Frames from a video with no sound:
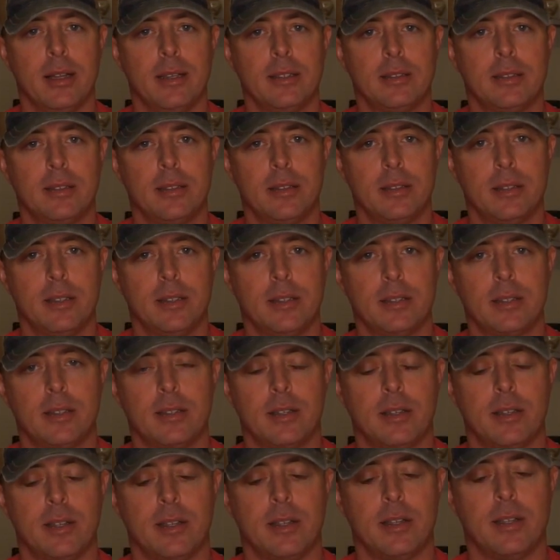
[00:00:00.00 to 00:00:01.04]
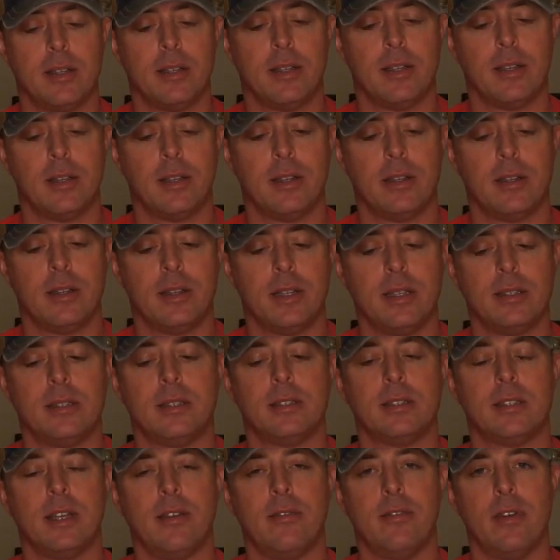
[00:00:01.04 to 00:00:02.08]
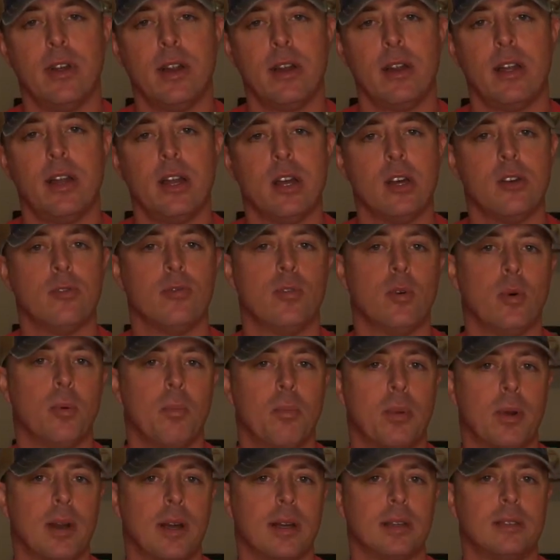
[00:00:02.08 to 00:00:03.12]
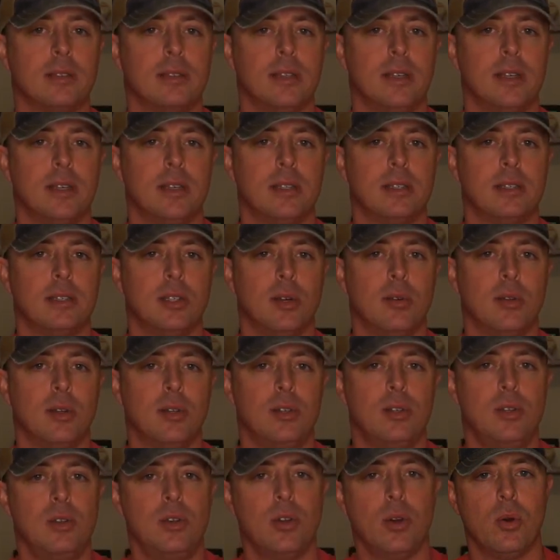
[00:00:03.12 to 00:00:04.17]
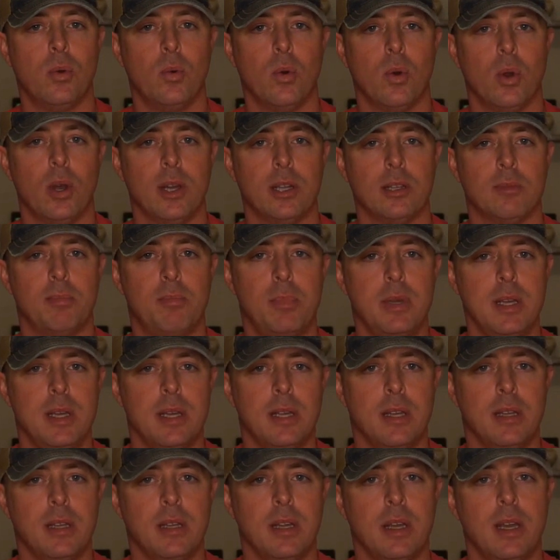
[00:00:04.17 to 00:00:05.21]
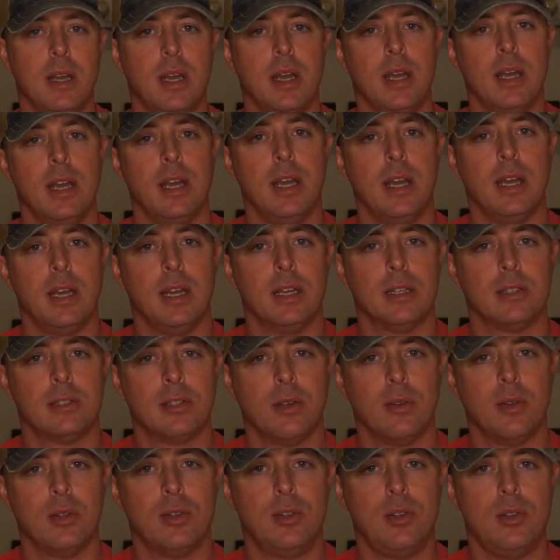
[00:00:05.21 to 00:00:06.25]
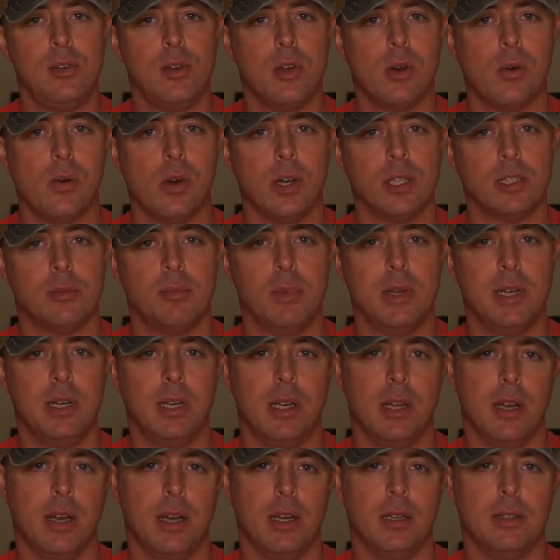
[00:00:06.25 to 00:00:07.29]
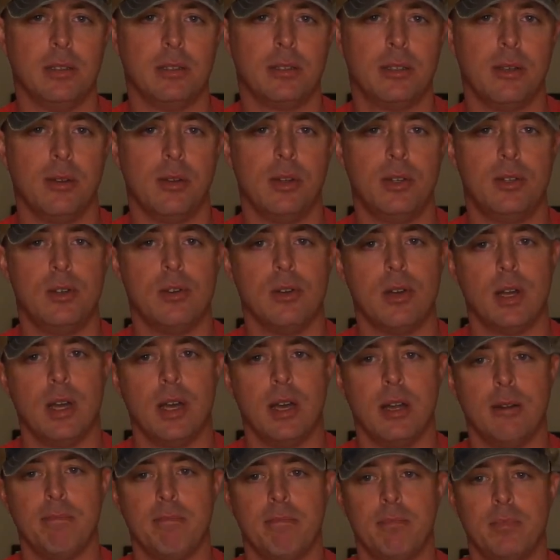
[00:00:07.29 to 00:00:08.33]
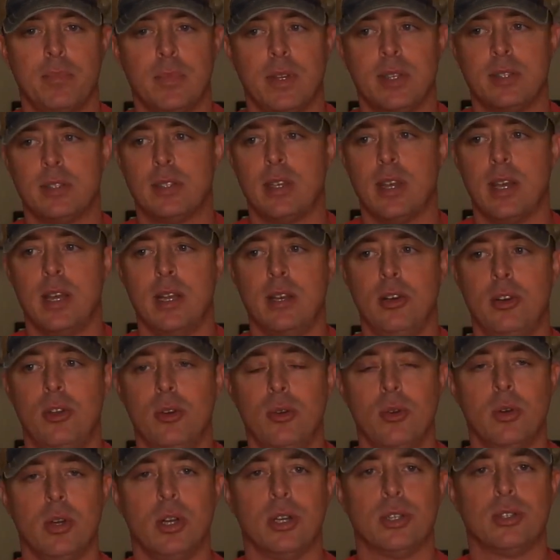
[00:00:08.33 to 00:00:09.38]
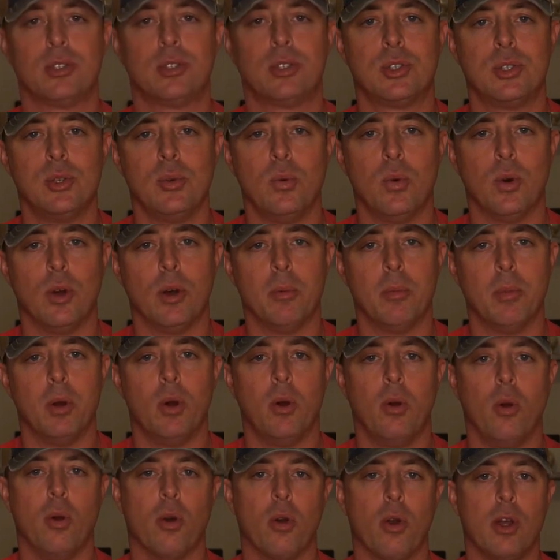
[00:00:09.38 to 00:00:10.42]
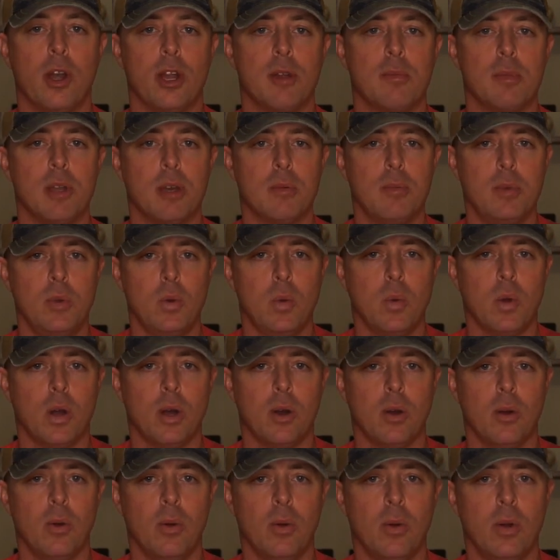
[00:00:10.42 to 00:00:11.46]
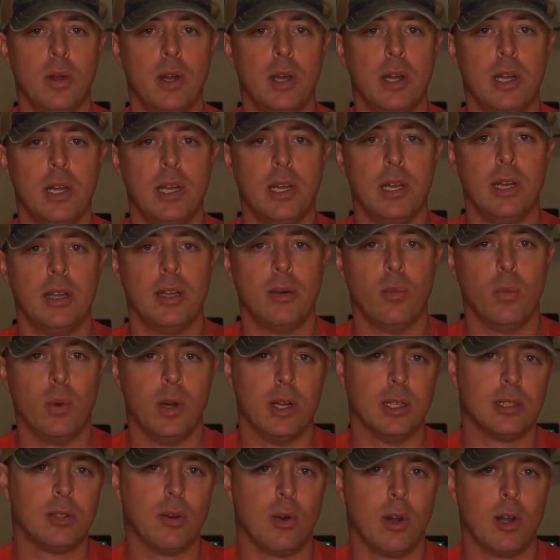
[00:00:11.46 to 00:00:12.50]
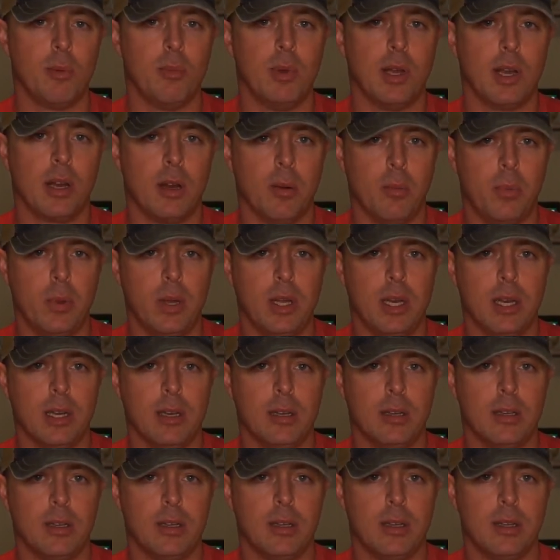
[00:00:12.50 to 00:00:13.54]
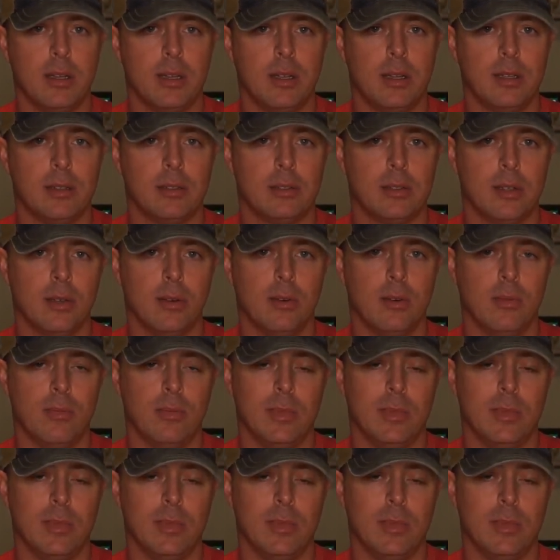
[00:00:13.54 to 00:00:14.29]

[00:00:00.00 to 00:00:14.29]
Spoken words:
This is a very helpful process so that you know where it's been, so that you know what has been done, so that you're not, let's say, doing a SUM or an MWO when it's already been completed. So